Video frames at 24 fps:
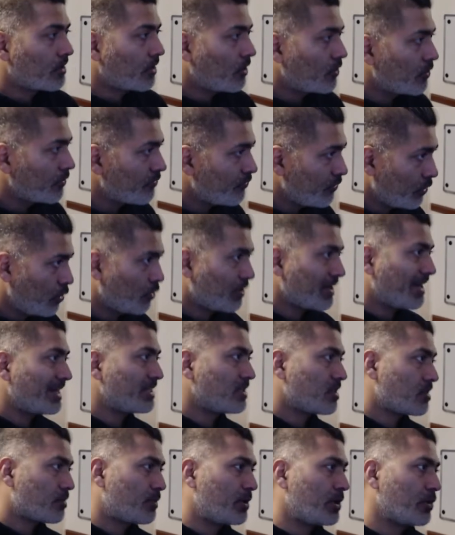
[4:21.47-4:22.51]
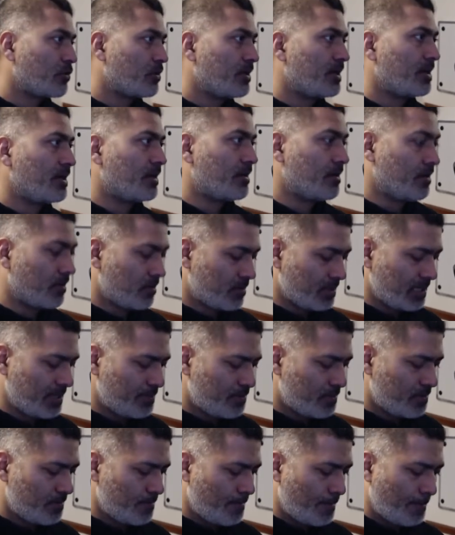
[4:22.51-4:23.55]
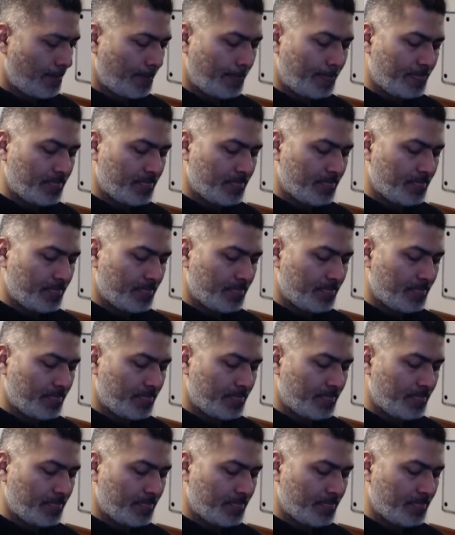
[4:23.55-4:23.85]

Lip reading: Now, if you look at this particular script